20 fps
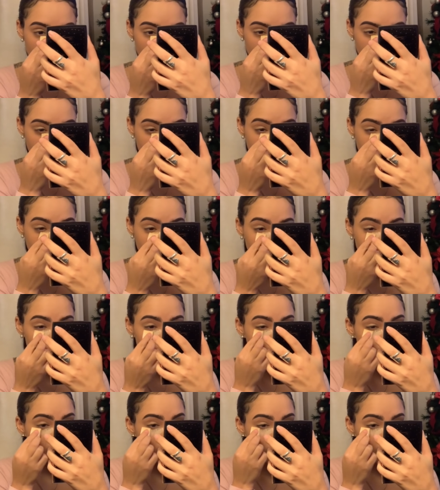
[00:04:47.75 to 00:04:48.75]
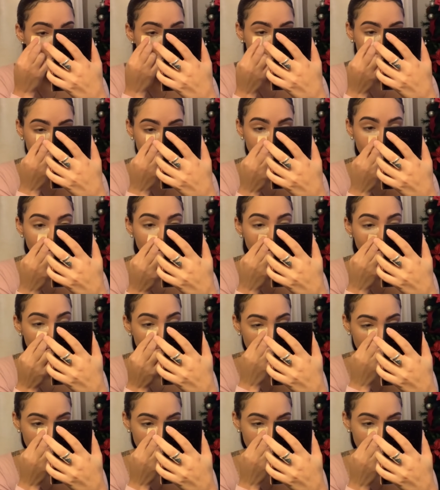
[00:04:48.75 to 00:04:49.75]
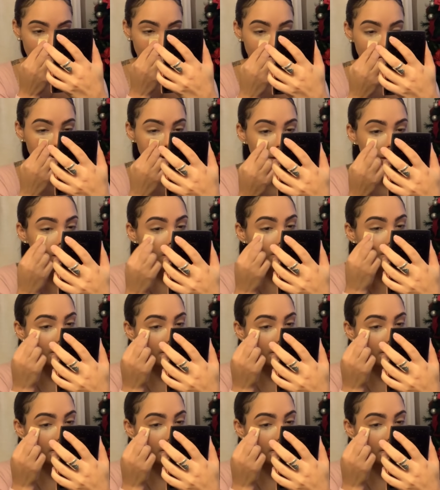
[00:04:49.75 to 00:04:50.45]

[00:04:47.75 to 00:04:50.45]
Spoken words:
And I'm just gonna go under my eye area.